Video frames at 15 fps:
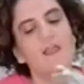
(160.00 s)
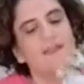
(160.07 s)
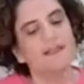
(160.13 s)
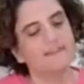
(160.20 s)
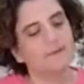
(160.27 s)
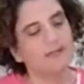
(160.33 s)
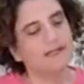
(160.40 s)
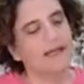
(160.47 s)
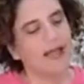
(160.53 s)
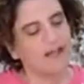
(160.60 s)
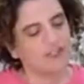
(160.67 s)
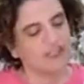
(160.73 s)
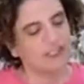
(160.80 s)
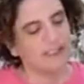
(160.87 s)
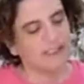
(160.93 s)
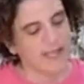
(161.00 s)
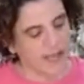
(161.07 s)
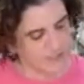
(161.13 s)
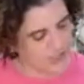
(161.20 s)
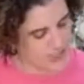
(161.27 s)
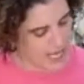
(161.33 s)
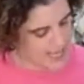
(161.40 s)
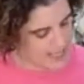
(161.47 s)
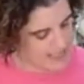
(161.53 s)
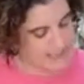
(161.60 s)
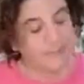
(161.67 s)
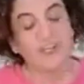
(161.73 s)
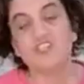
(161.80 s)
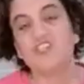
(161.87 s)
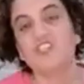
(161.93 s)
This one actually does not shed as
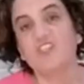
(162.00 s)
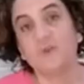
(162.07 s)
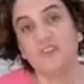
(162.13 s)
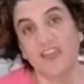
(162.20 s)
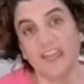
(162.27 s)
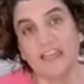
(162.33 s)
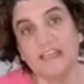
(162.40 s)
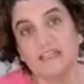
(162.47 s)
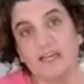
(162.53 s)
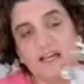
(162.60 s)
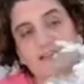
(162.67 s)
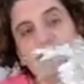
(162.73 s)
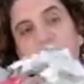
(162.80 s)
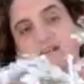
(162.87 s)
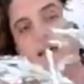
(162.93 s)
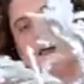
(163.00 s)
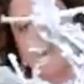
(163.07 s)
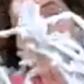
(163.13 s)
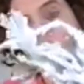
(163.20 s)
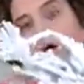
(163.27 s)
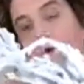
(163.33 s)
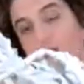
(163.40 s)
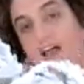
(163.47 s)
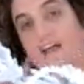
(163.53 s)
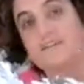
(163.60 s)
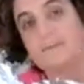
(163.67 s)
much as you think it does, or as